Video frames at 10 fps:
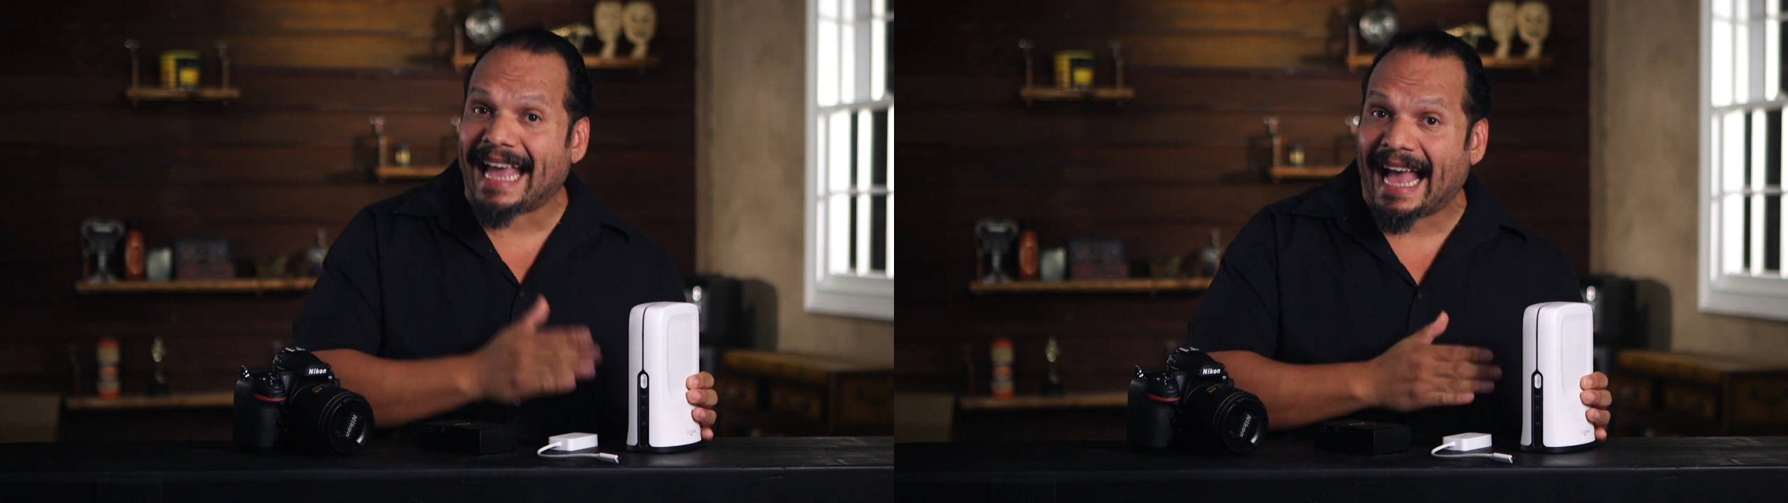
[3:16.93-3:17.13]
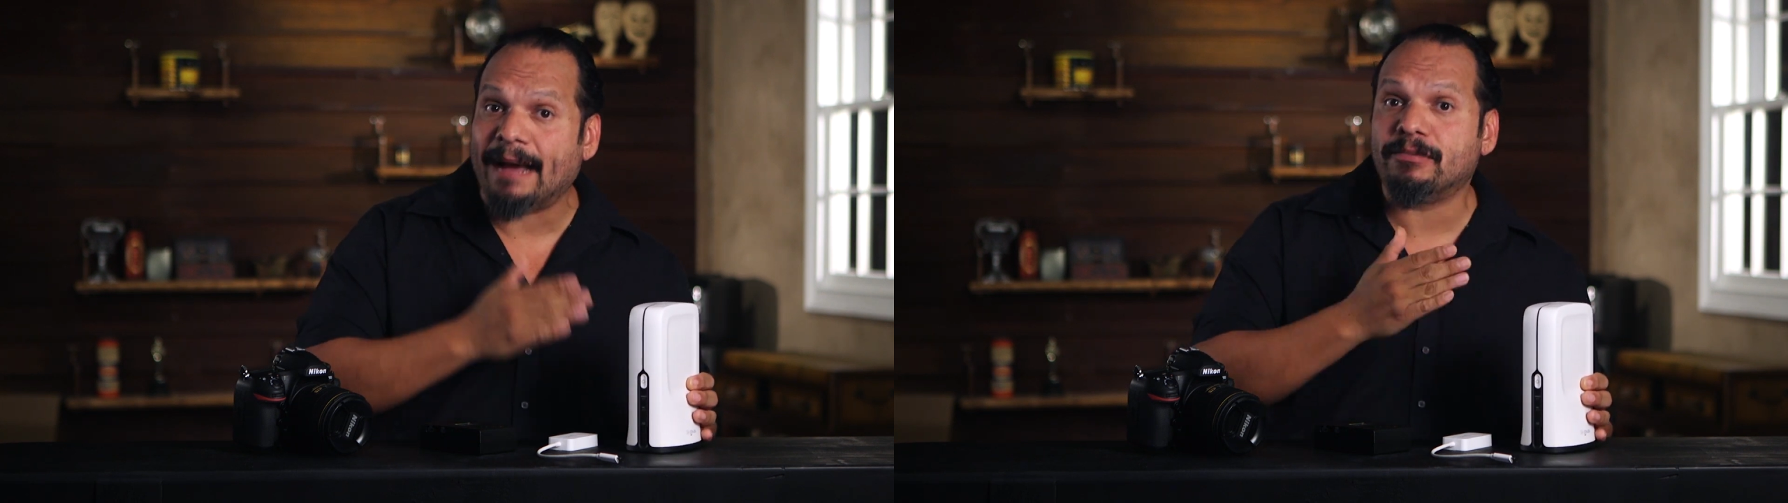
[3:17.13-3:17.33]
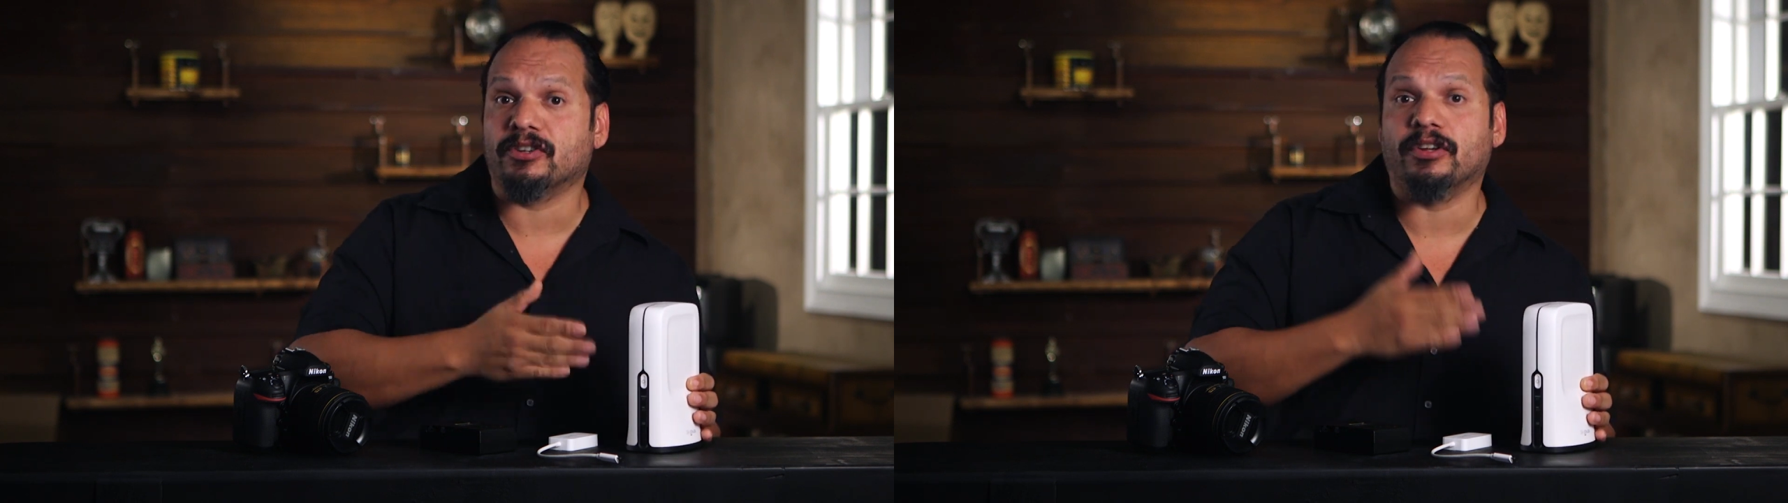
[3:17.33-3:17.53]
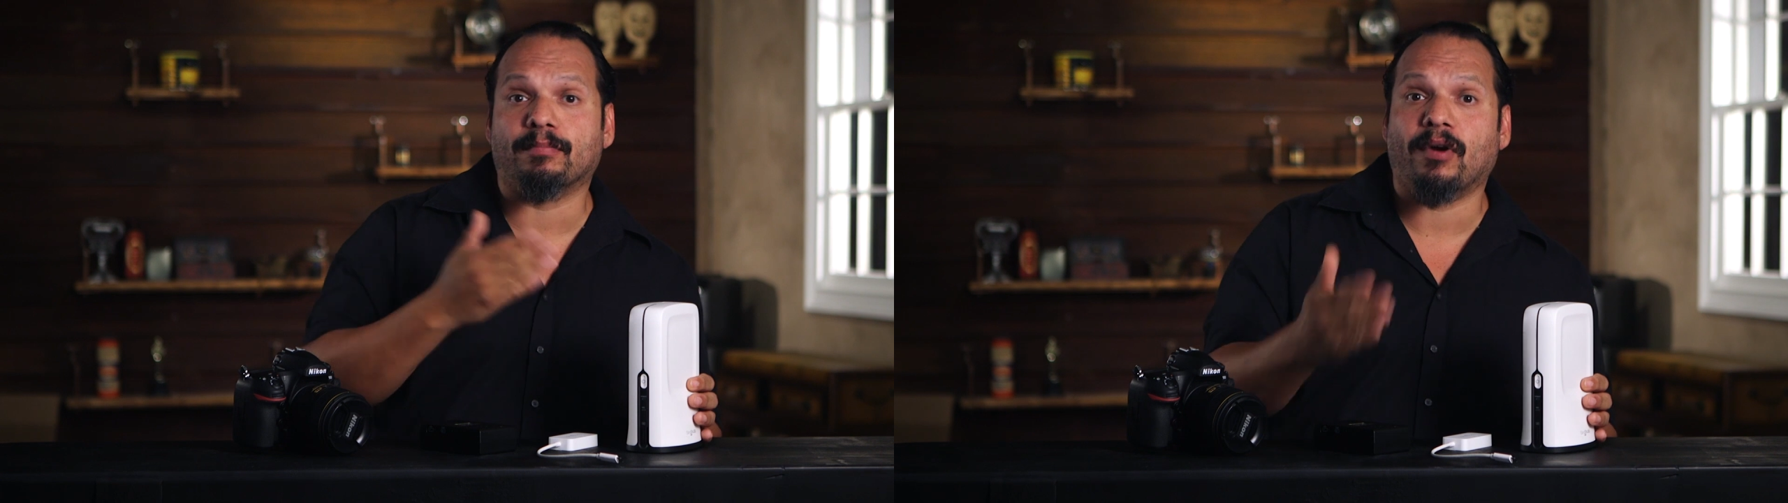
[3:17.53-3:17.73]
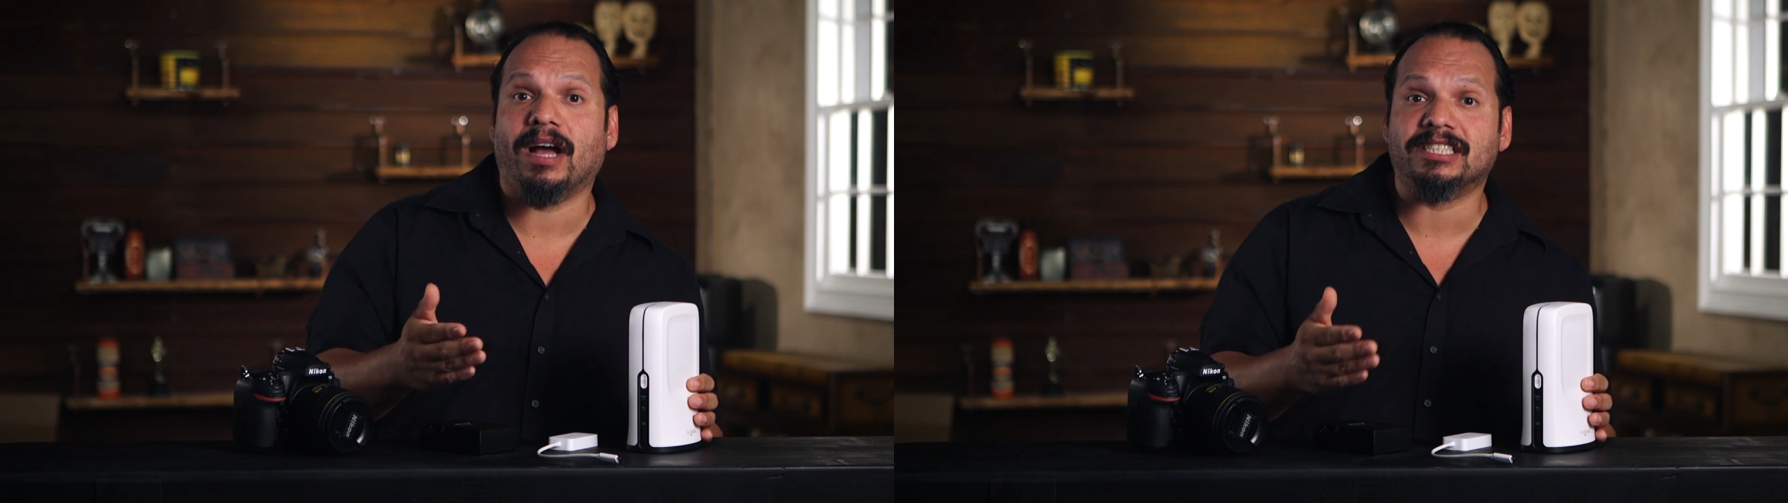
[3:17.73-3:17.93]
capture your
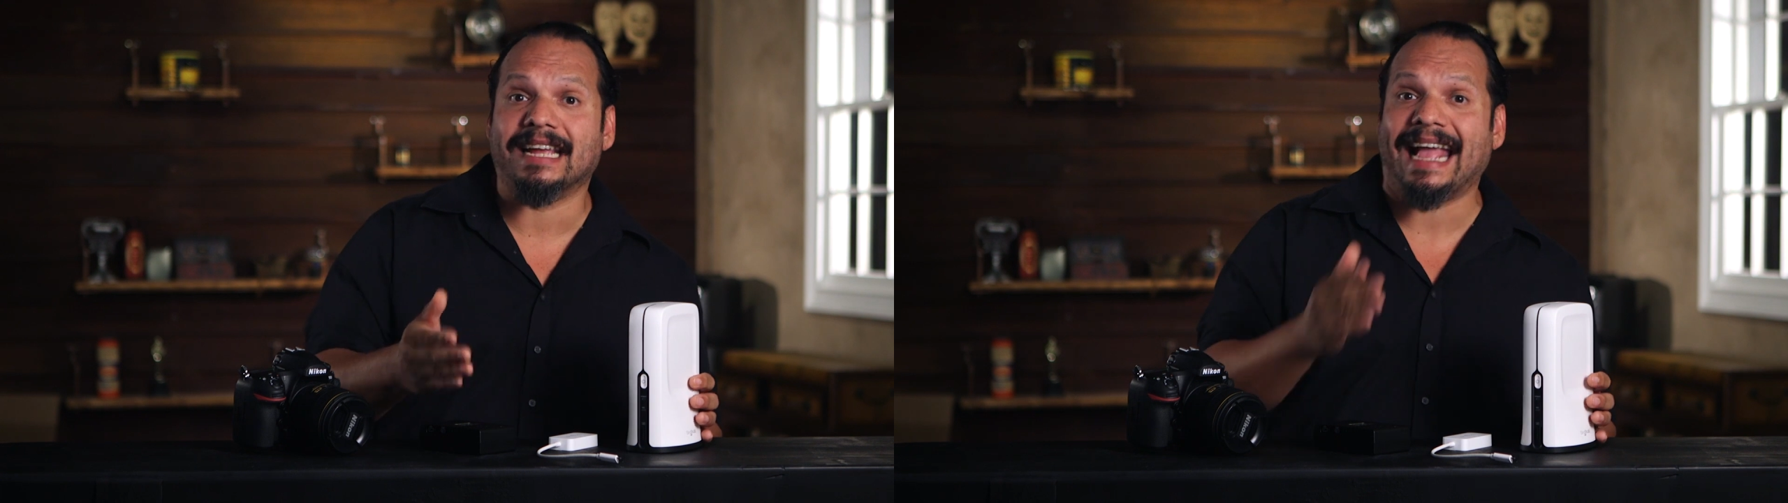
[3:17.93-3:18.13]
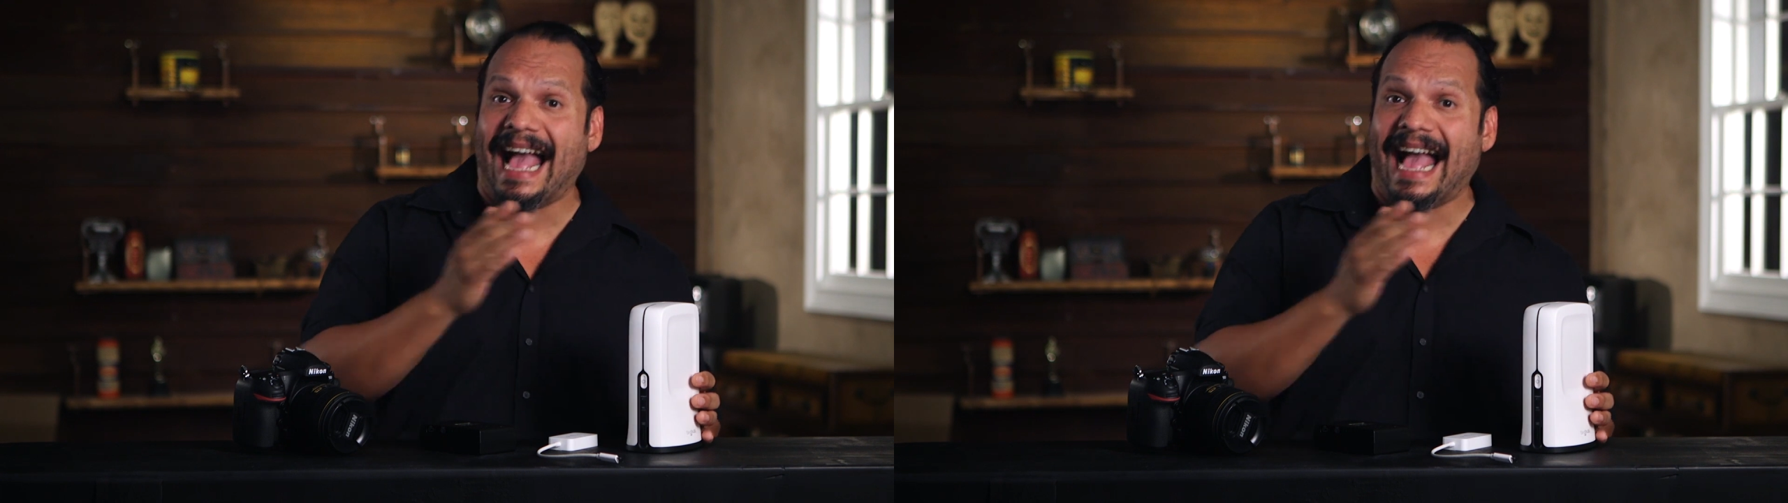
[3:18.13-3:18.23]
project